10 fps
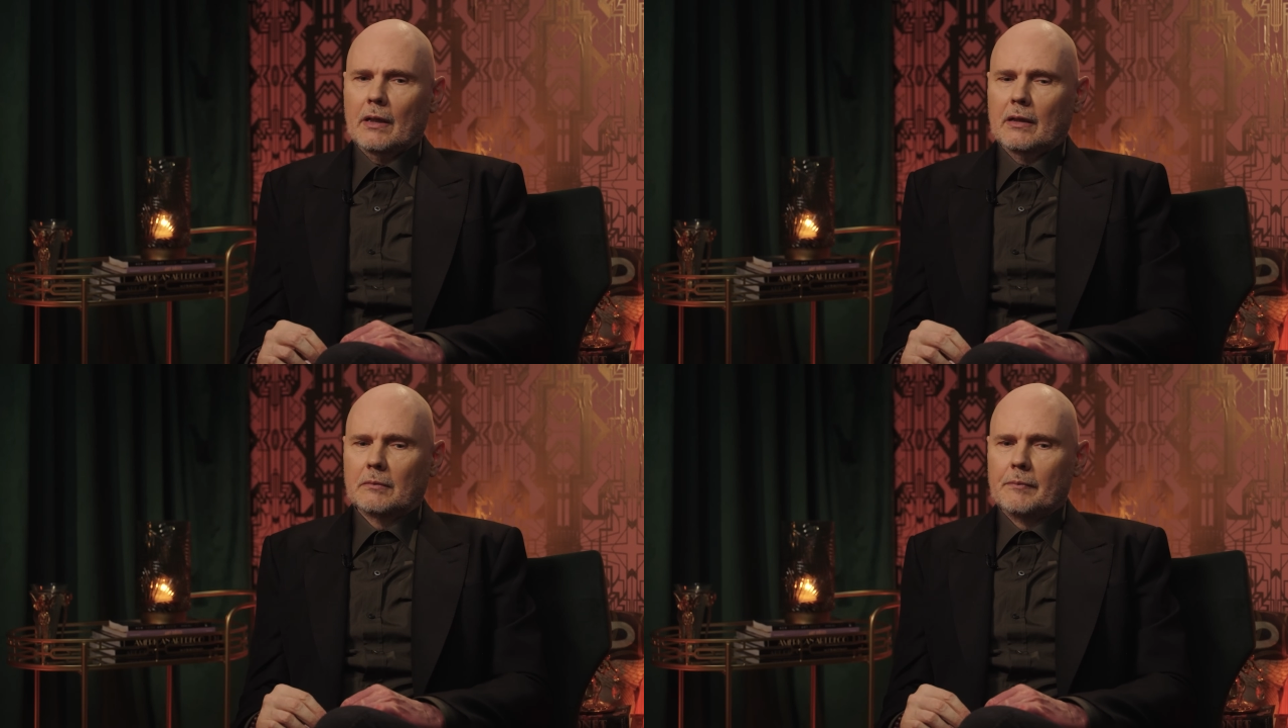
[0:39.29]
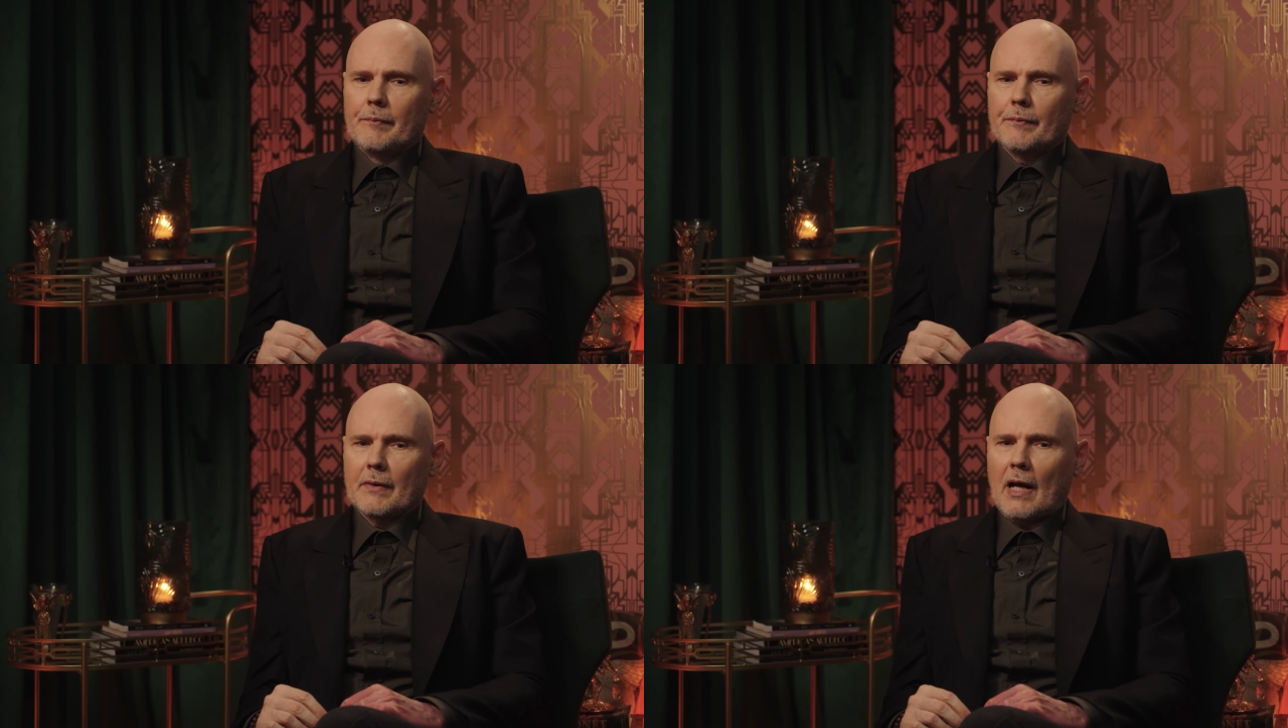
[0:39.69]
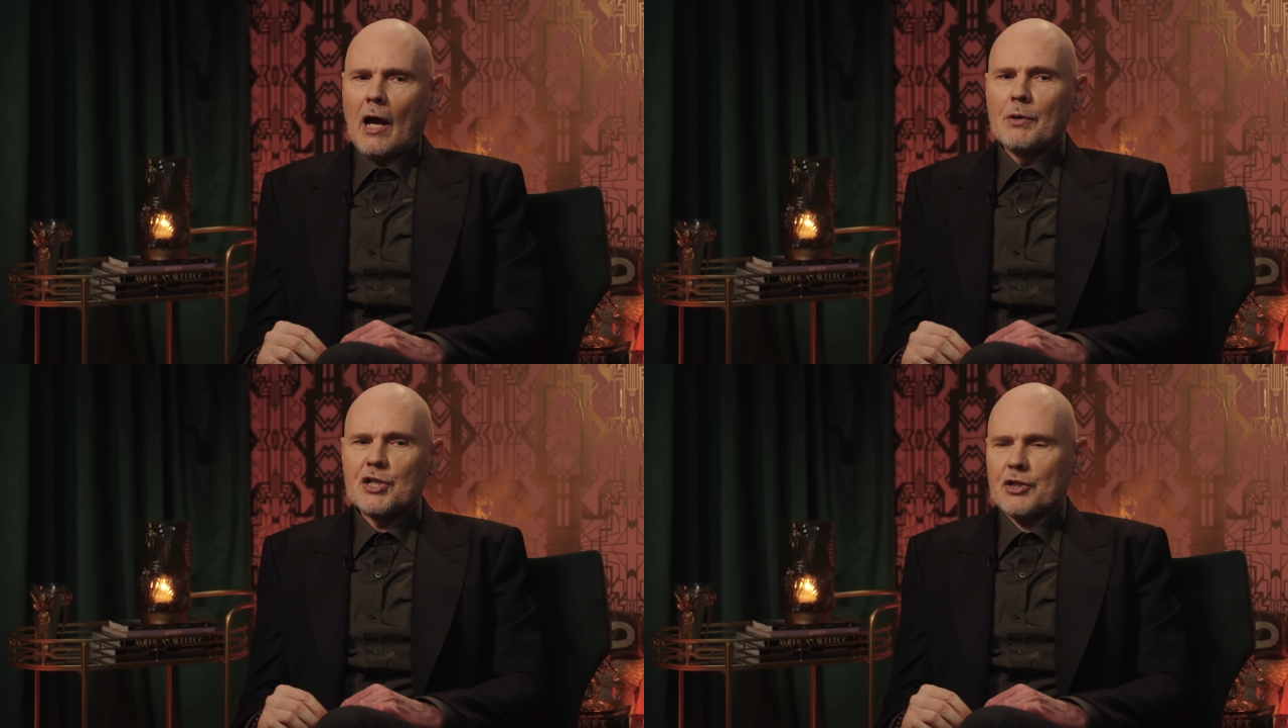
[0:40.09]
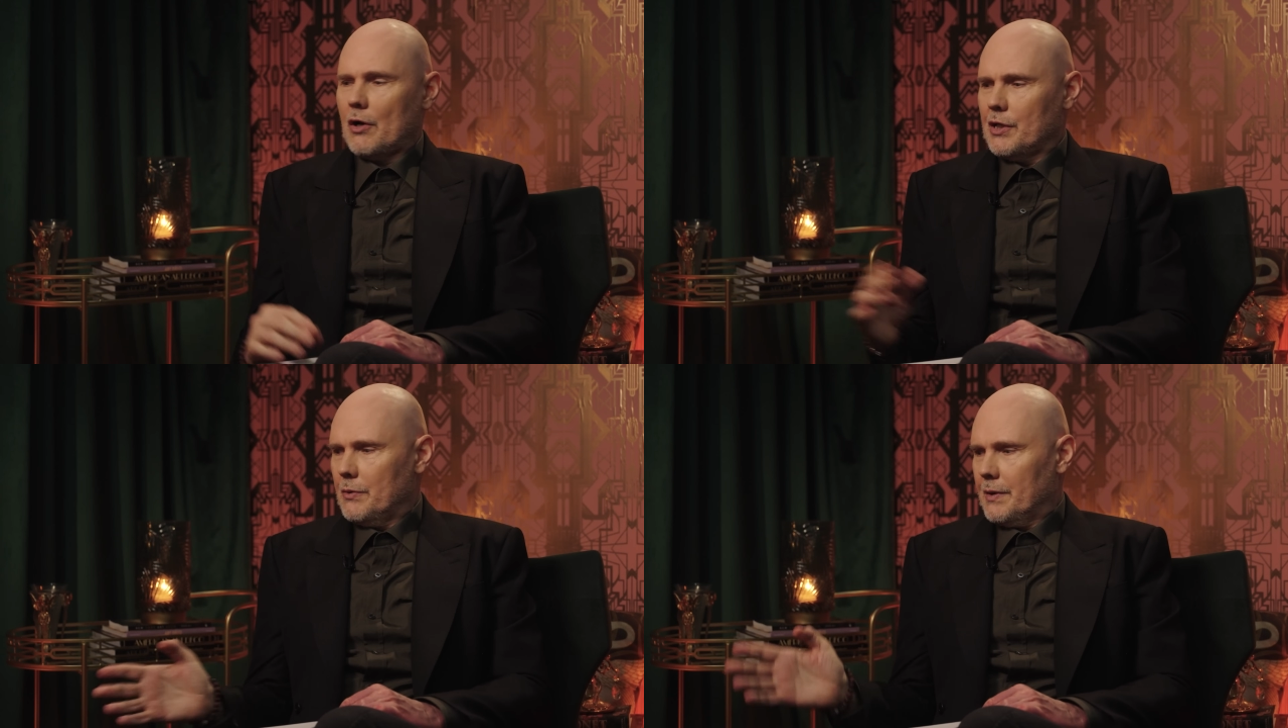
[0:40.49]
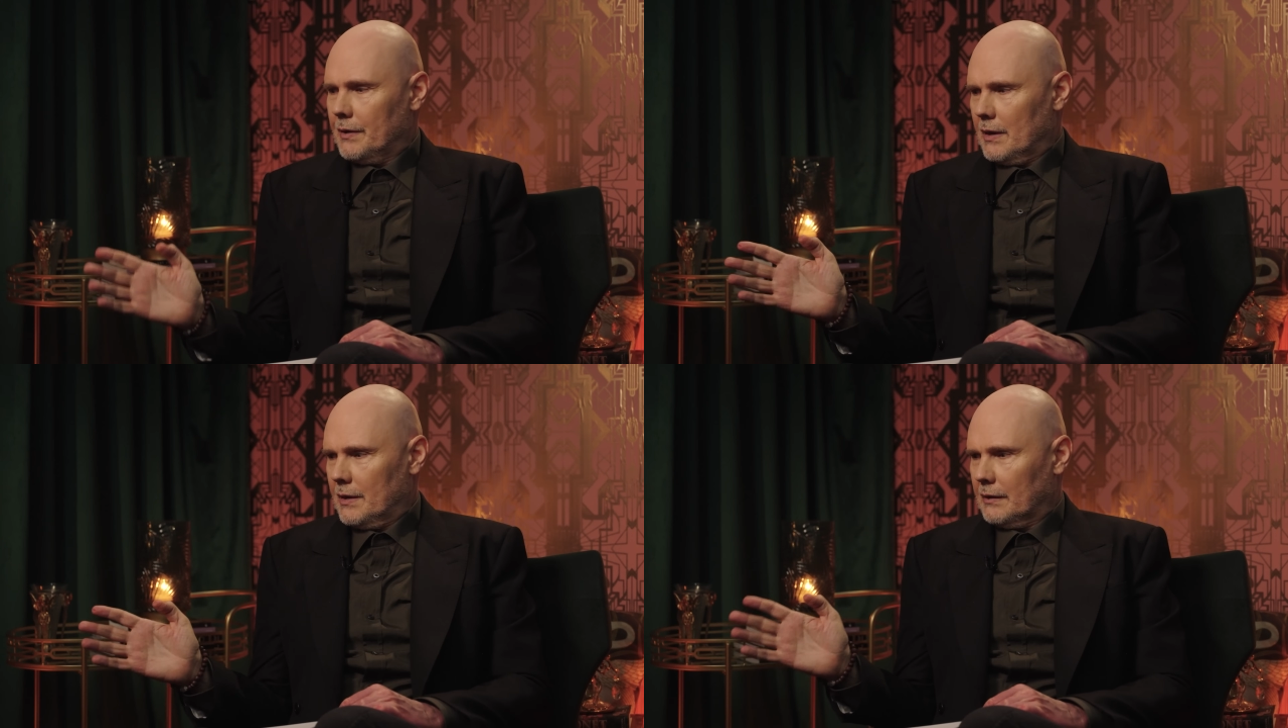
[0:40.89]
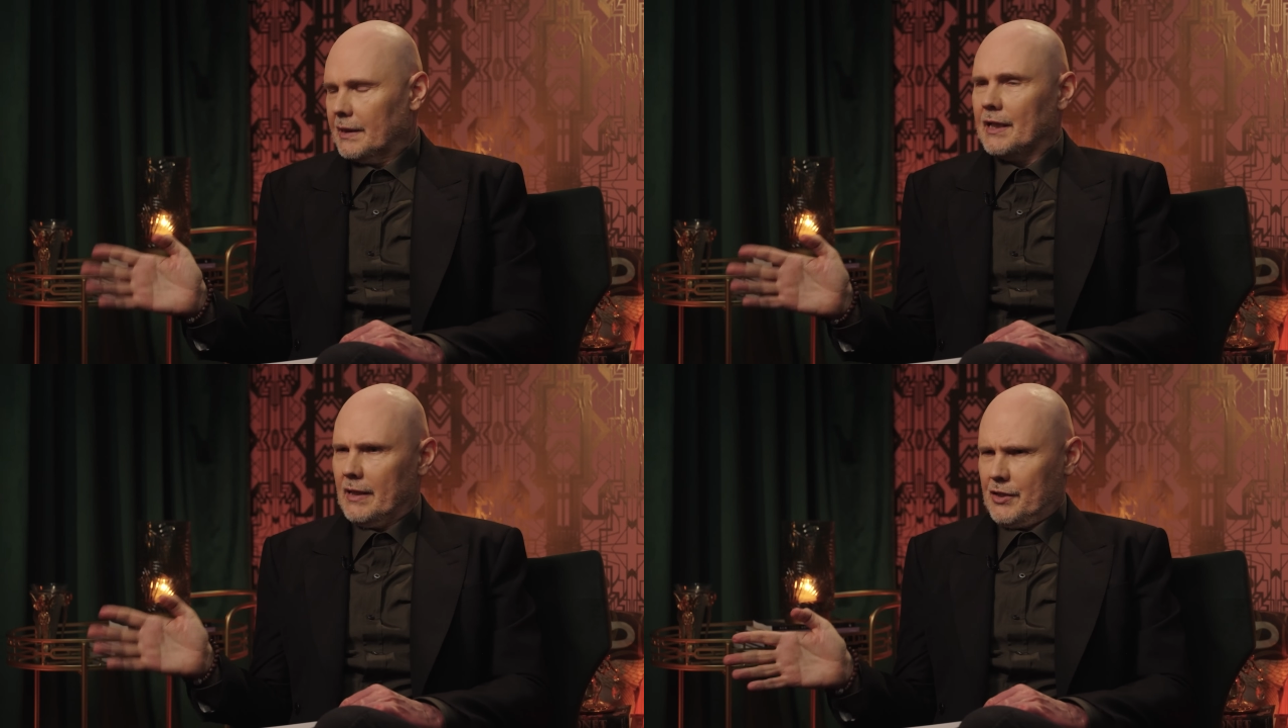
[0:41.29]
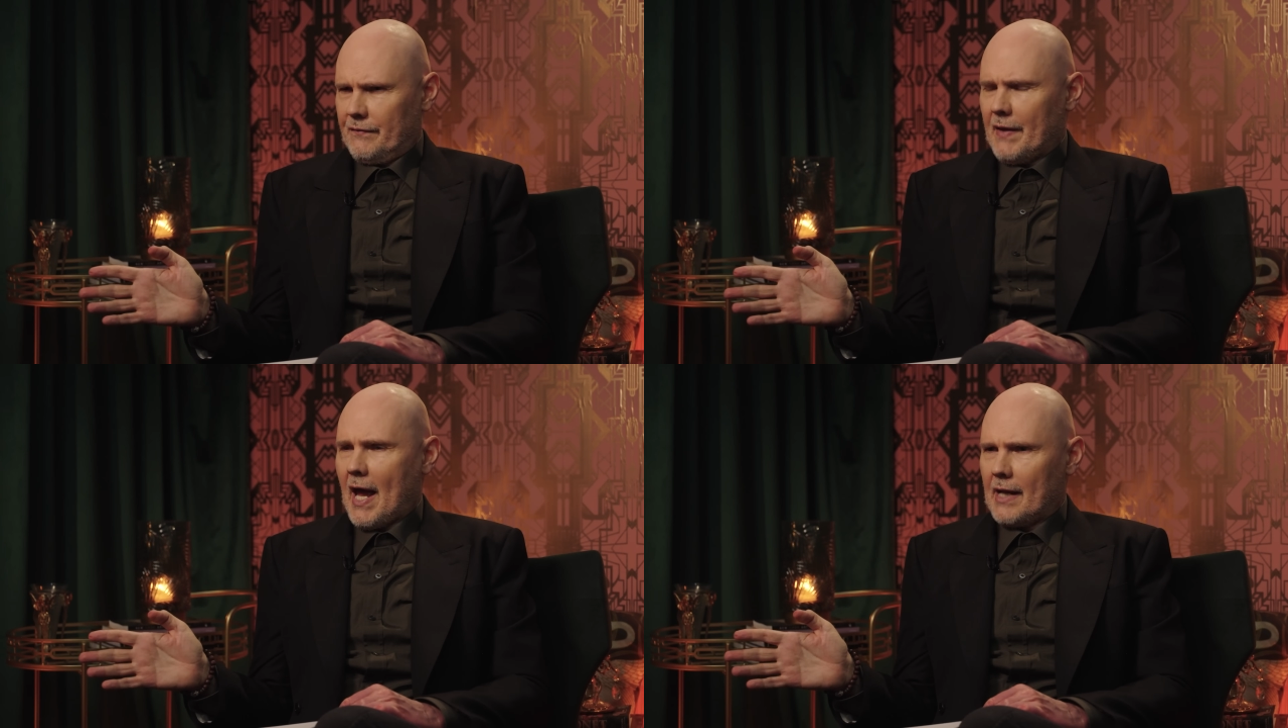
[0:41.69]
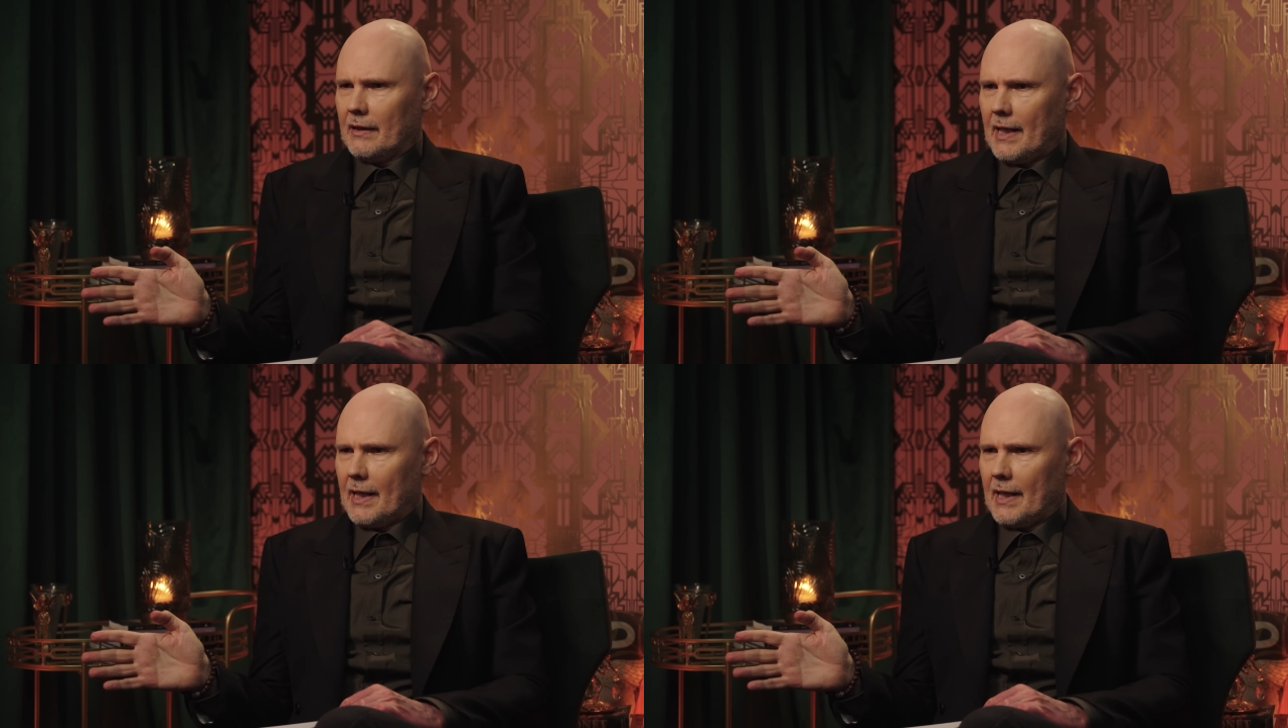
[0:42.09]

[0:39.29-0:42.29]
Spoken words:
I always saw you in the lineage of that.